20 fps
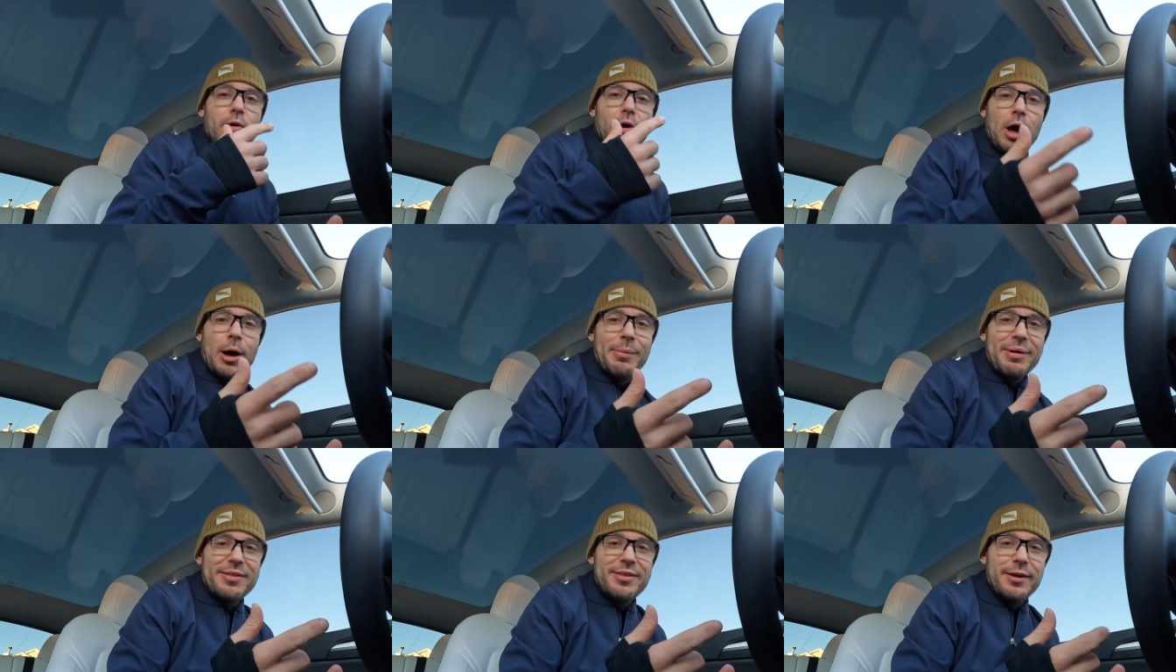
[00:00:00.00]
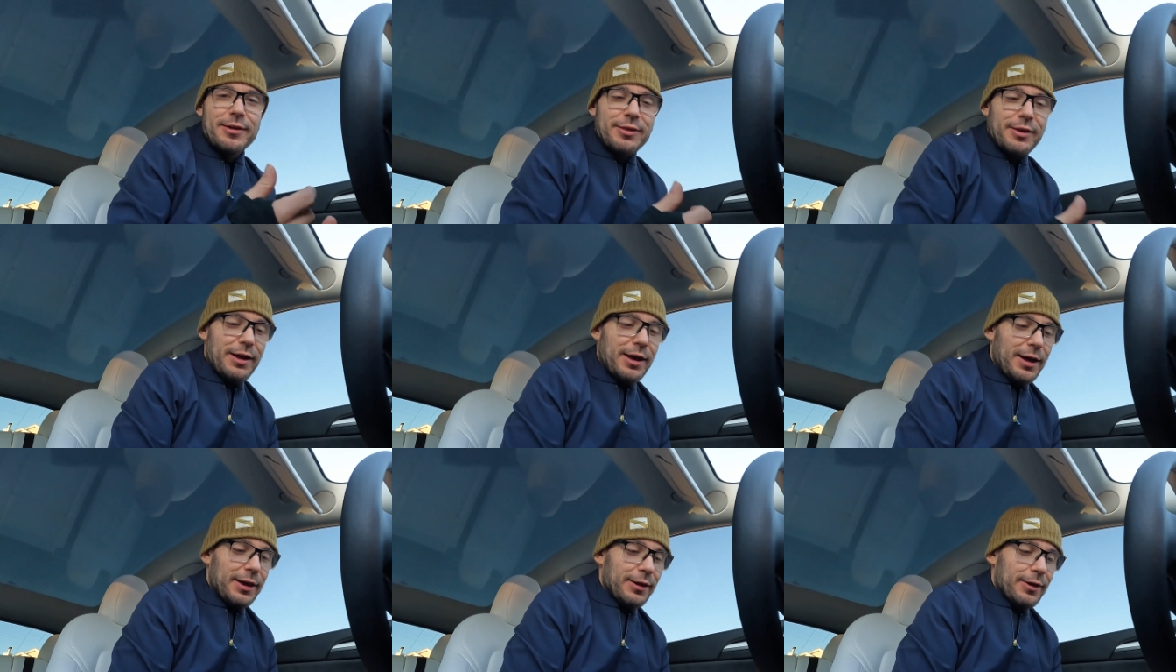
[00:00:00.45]
on my
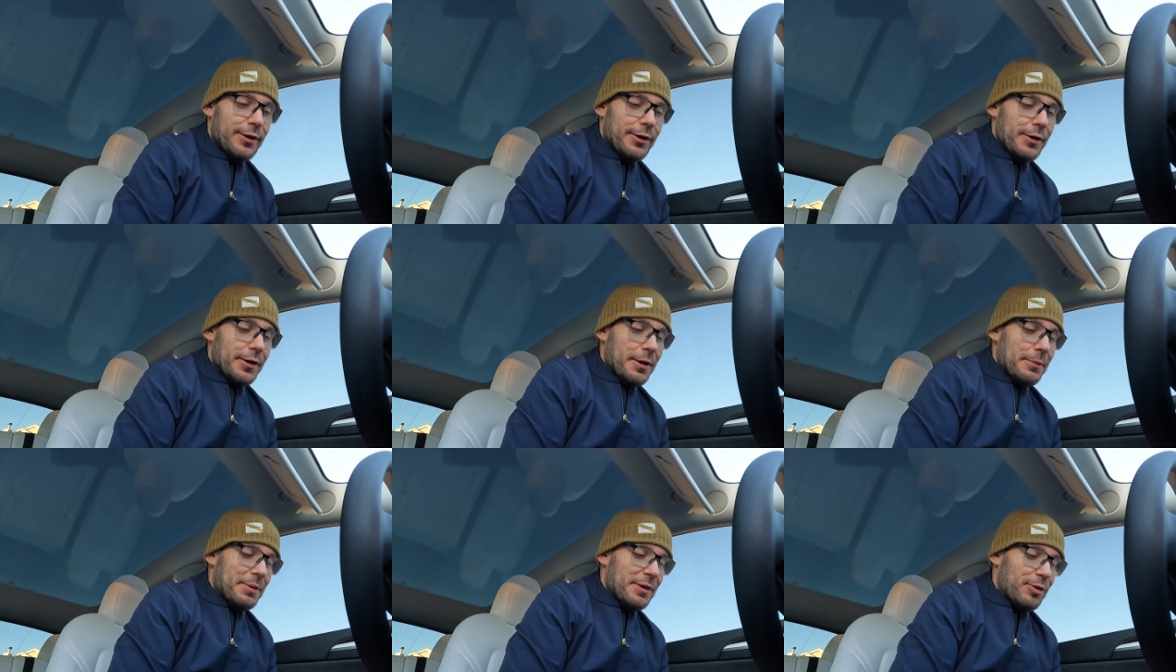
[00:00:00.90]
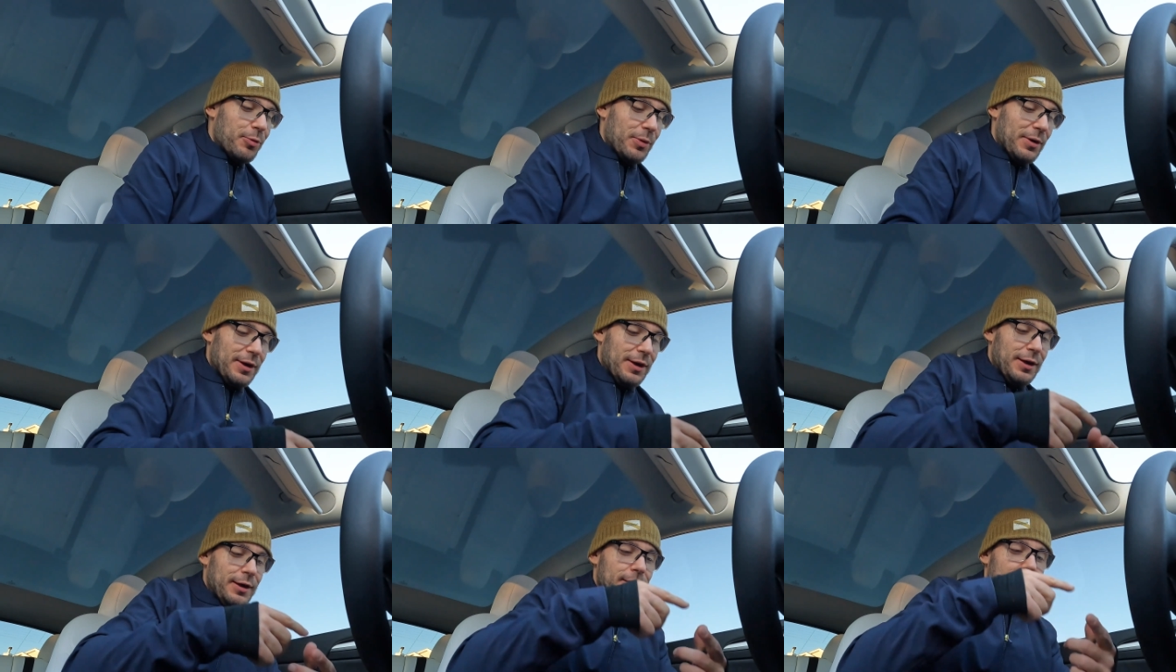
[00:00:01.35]
TikTok
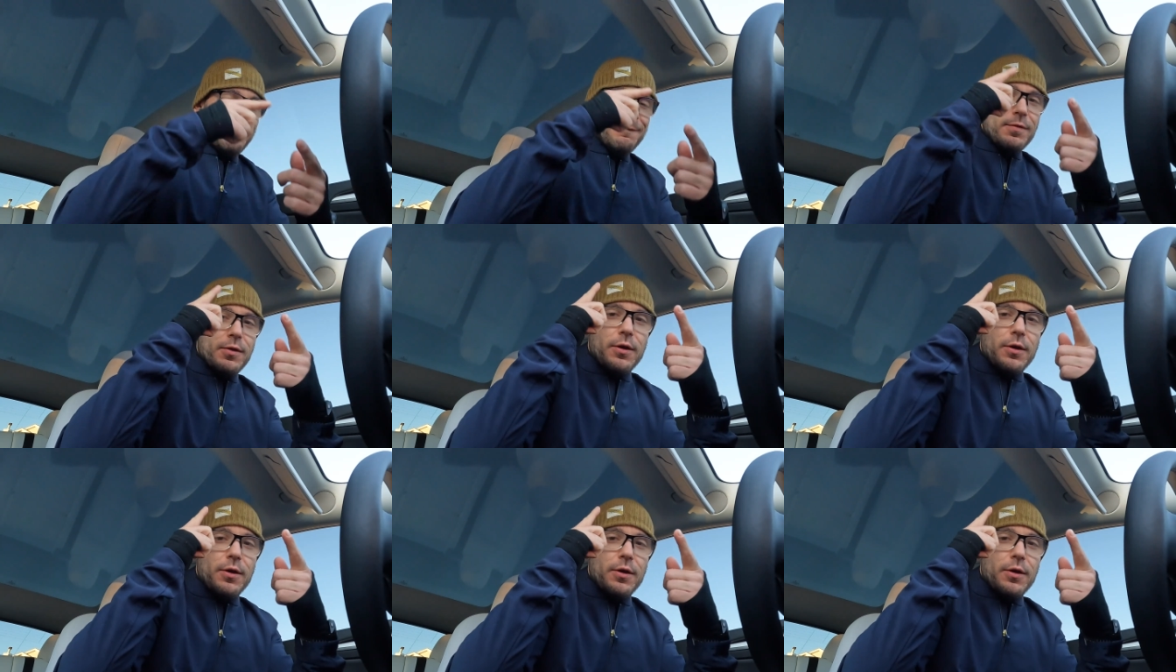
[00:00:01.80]
between